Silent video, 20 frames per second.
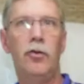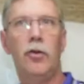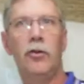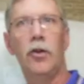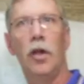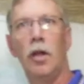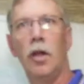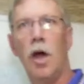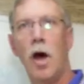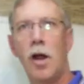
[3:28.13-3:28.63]

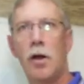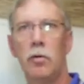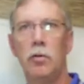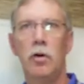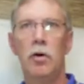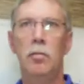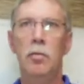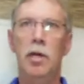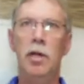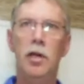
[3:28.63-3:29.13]
just a lot of
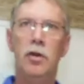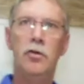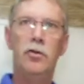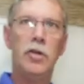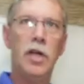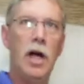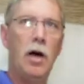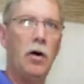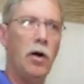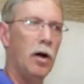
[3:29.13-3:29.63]
room in this
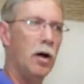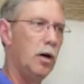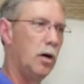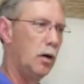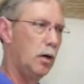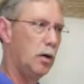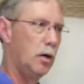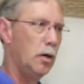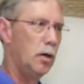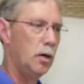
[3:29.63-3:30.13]
shower
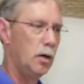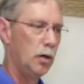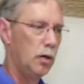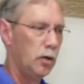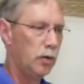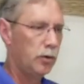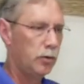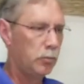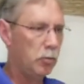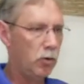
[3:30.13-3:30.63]

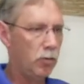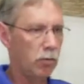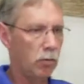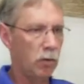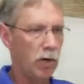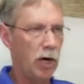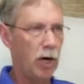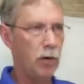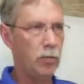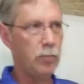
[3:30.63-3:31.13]
to move
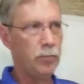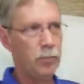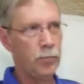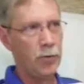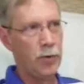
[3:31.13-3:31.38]
around.